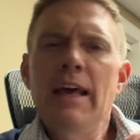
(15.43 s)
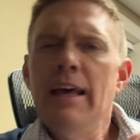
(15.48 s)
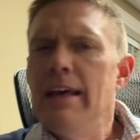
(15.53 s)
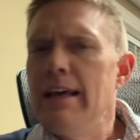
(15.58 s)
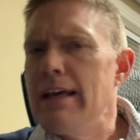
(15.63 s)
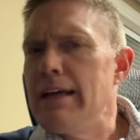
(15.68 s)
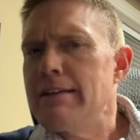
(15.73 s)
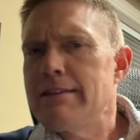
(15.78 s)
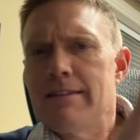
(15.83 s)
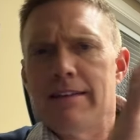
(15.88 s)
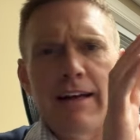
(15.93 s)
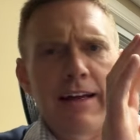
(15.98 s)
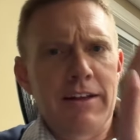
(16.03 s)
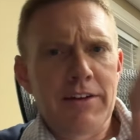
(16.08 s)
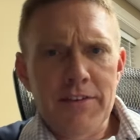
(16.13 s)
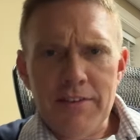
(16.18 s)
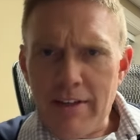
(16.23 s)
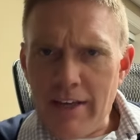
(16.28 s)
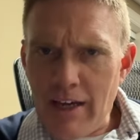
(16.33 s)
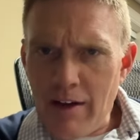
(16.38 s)
It's not a
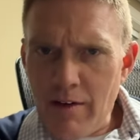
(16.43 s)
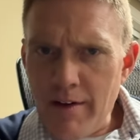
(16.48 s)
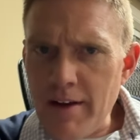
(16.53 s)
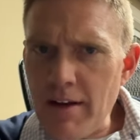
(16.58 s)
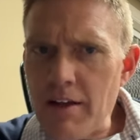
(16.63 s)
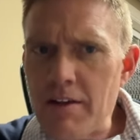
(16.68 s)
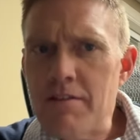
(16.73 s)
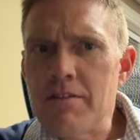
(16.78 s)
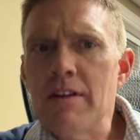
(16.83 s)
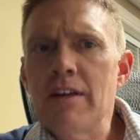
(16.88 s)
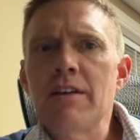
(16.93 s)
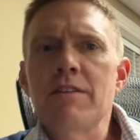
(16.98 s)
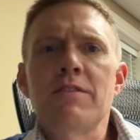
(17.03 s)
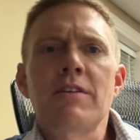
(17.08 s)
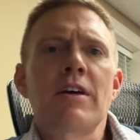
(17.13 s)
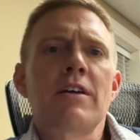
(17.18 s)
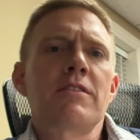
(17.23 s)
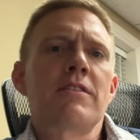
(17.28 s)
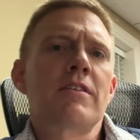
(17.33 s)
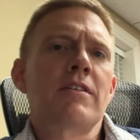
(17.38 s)
scary listening
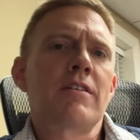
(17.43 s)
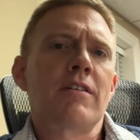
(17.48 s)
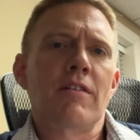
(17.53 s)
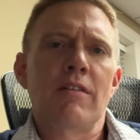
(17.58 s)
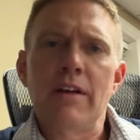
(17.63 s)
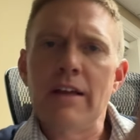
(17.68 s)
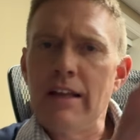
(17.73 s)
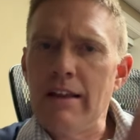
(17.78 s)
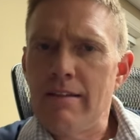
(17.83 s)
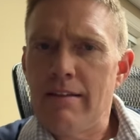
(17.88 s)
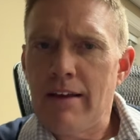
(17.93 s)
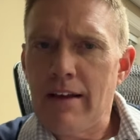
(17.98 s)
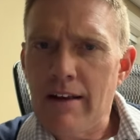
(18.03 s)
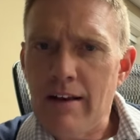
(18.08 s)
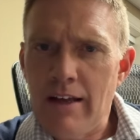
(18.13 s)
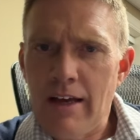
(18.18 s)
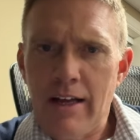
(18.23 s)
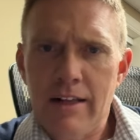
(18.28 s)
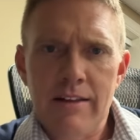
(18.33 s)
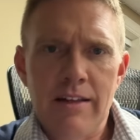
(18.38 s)
session or anything
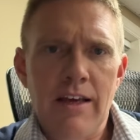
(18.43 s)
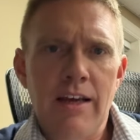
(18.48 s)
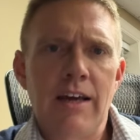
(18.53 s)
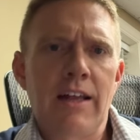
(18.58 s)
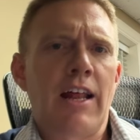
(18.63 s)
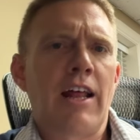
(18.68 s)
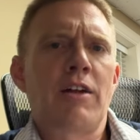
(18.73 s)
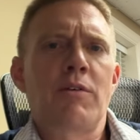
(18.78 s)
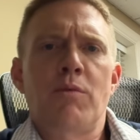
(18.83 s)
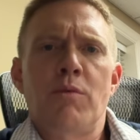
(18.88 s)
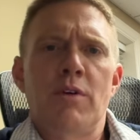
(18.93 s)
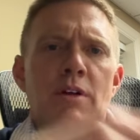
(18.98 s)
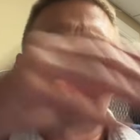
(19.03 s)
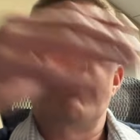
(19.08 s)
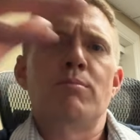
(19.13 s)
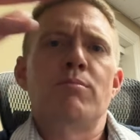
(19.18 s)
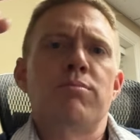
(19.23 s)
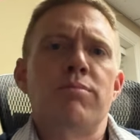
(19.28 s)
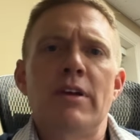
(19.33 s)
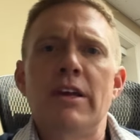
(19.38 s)
like that. I don't want to
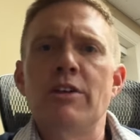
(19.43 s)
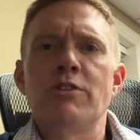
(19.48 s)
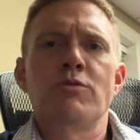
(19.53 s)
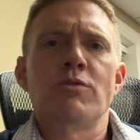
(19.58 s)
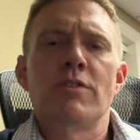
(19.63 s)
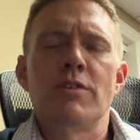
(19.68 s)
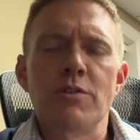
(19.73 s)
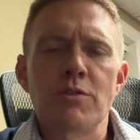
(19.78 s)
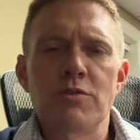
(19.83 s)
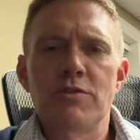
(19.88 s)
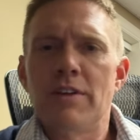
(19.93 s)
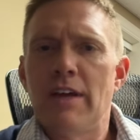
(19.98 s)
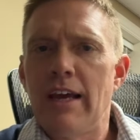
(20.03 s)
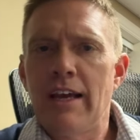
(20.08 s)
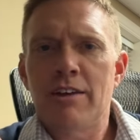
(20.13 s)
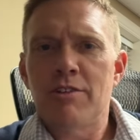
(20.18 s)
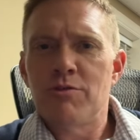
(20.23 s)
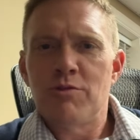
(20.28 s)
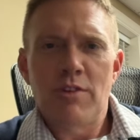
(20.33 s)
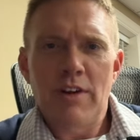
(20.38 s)
introduce
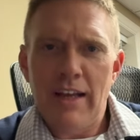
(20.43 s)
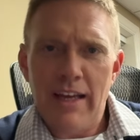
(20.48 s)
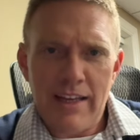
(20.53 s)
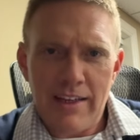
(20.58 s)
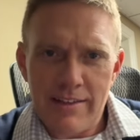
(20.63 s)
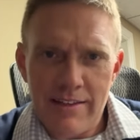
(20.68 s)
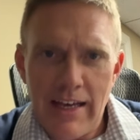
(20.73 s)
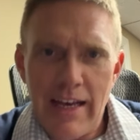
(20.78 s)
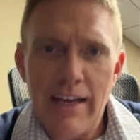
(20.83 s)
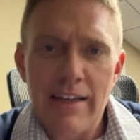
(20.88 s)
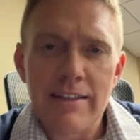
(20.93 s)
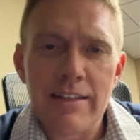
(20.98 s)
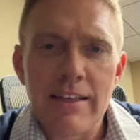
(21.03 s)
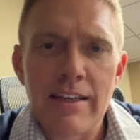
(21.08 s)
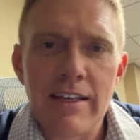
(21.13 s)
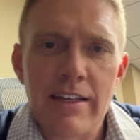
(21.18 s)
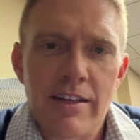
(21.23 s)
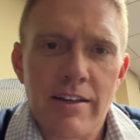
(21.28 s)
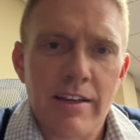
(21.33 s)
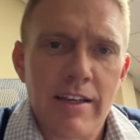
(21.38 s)
extra anxiety
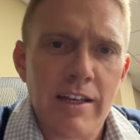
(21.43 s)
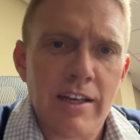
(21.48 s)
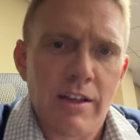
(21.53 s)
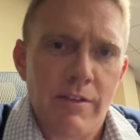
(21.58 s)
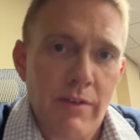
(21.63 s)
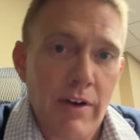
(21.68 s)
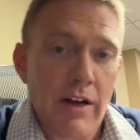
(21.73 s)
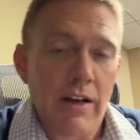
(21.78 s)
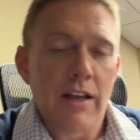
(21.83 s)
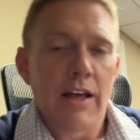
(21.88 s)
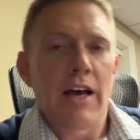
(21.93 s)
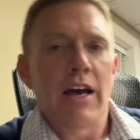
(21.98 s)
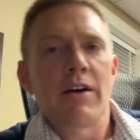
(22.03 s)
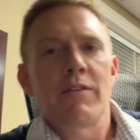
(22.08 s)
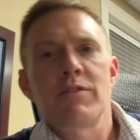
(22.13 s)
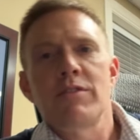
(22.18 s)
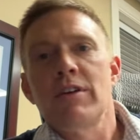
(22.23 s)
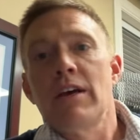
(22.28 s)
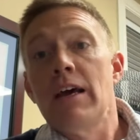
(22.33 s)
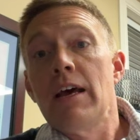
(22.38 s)
into any of our
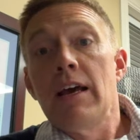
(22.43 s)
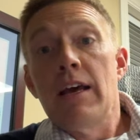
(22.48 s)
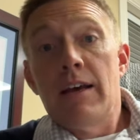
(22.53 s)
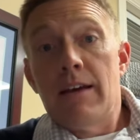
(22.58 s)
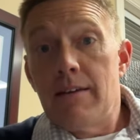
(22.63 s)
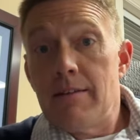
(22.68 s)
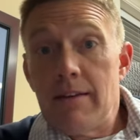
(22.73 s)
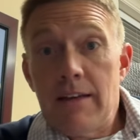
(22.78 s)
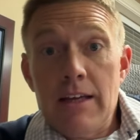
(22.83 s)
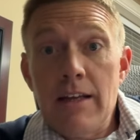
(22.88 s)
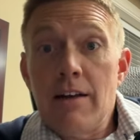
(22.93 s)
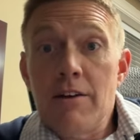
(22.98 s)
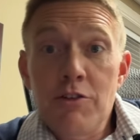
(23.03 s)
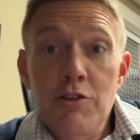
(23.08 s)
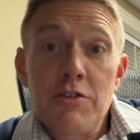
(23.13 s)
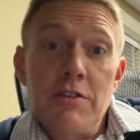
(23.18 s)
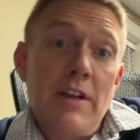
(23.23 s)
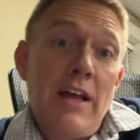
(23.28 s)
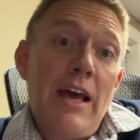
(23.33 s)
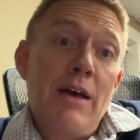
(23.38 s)
lives. It'll
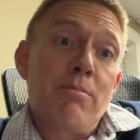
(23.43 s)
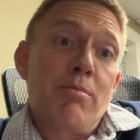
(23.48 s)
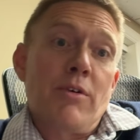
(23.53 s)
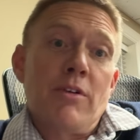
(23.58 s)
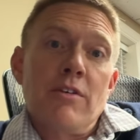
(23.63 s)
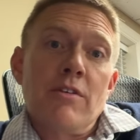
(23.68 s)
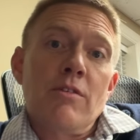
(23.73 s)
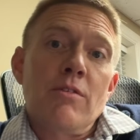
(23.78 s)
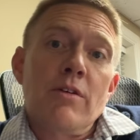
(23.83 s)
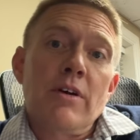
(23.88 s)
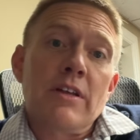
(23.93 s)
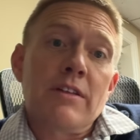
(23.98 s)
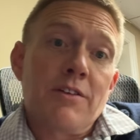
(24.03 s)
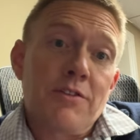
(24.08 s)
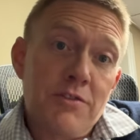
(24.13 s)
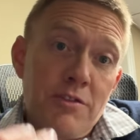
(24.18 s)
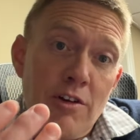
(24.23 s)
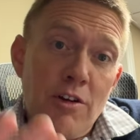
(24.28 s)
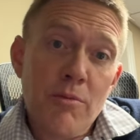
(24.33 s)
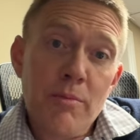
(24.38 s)
just happen during the
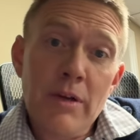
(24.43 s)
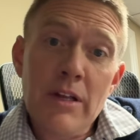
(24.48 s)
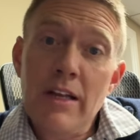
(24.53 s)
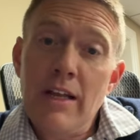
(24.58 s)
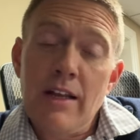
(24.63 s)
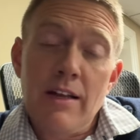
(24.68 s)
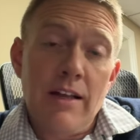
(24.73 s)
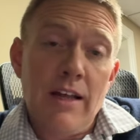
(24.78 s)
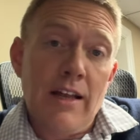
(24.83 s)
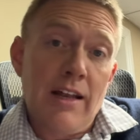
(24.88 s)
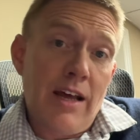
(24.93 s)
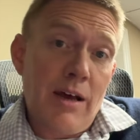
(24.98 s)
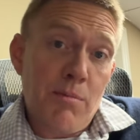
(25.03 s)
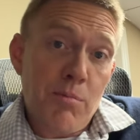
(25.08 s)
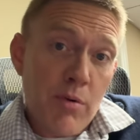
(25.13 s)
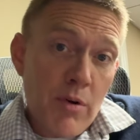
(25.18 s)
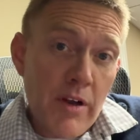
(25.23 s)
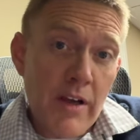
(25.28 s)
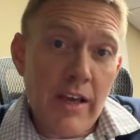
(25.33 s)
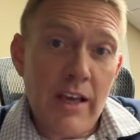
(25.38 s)
sermon, and, and I
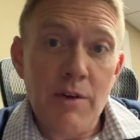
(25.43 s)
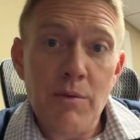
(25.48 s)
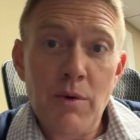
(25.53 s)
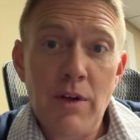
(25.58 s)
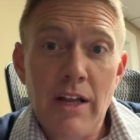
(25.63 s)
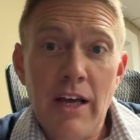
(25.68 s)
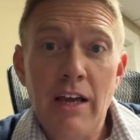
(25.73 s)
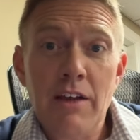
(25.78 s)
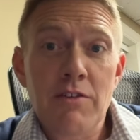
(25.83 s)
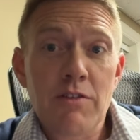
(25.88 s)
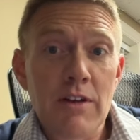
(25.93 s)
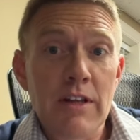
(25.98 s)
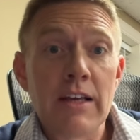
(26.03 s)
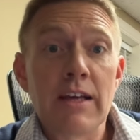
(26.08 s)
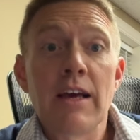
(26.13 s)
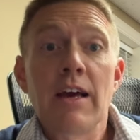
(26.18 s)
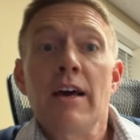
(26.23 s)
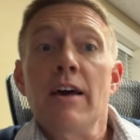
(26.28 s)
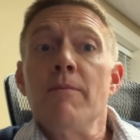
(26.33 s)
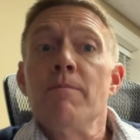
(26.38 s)
pray will actually
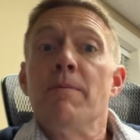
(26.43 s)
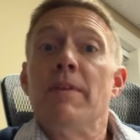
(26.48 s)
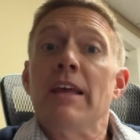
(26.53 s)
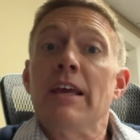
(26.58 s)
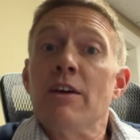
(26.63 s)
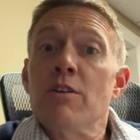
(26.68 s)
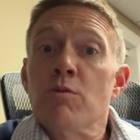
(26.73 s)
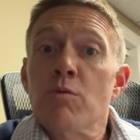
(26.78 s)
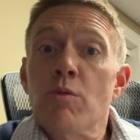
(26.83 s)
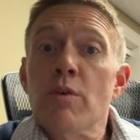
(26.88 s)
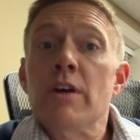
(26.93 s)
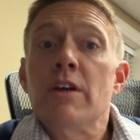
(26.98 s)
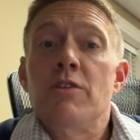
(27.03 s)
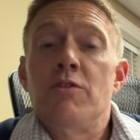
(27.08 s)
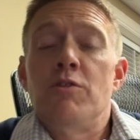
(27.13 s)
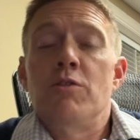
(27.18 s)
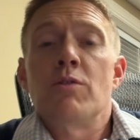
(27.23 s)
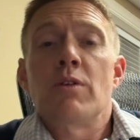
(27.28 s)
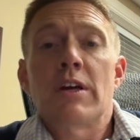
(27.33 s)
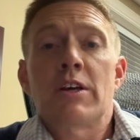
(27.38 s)

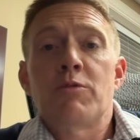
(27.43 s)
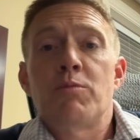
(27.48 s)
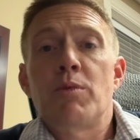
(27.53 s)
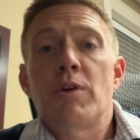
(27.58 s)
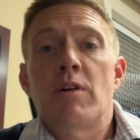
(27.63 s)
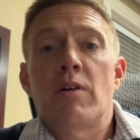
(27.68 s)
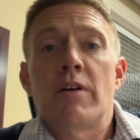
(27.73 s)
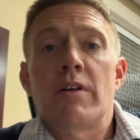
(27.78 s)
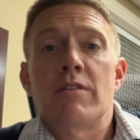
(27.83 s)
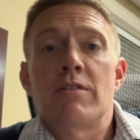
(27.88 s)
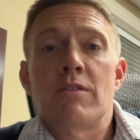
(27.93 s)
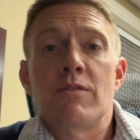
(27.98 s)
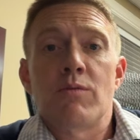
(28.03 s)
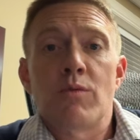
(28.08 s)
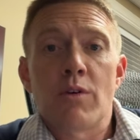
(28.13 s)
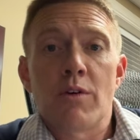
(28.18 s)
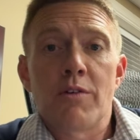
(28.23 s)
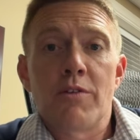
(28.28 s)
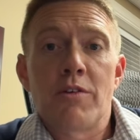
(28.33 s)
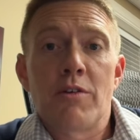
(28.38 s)
enrich your experience of
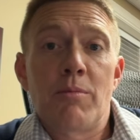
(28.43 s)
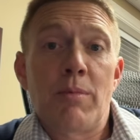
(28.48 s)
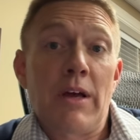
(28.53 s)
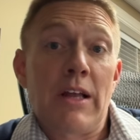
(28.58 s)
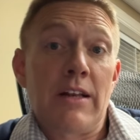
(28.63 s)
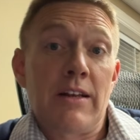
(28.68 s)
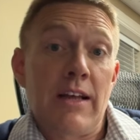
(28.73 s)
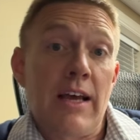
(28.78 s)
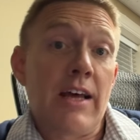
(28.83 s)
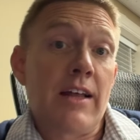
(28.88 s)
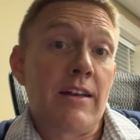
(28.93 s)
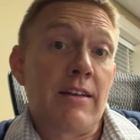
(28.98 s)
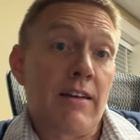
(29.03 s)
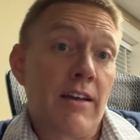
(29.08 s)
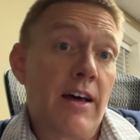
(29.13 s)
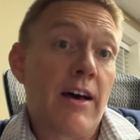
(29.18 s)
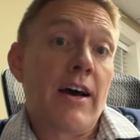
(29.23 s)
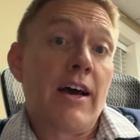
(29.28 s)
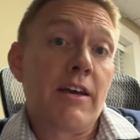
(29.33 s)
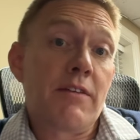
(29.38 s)
worship and, and
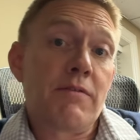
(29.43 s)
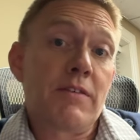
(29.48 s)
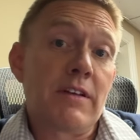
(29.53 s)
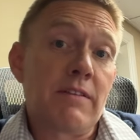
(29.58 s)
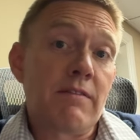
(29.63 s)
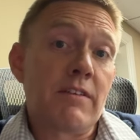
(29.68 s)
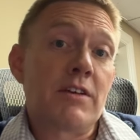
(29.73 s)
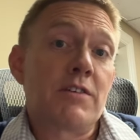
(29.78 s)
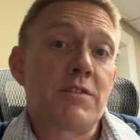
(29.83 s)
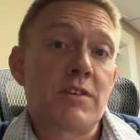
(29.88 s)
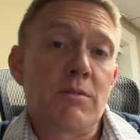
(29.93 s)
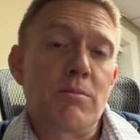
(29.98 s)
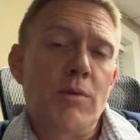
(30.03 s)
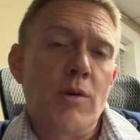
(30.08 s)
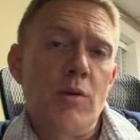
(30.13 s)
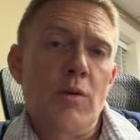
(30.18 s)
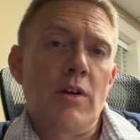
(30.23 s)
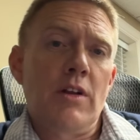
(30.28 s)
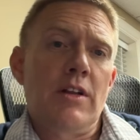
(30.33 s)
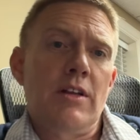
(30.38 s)
life in this
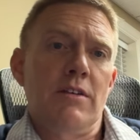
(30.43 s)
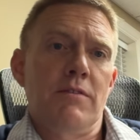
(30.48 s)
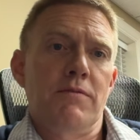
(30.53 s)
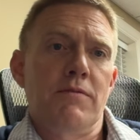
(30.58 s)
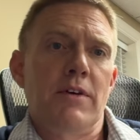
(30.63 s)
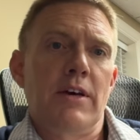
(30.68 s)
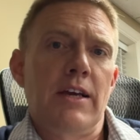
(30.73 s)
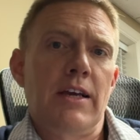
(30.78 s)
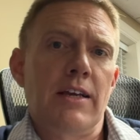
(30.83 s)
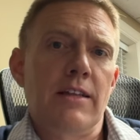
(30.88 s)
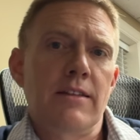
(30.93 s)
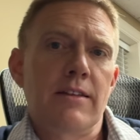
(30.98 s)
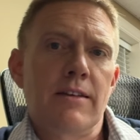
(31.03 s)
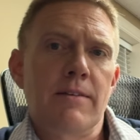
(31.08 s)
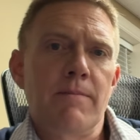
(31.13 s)
community of faith.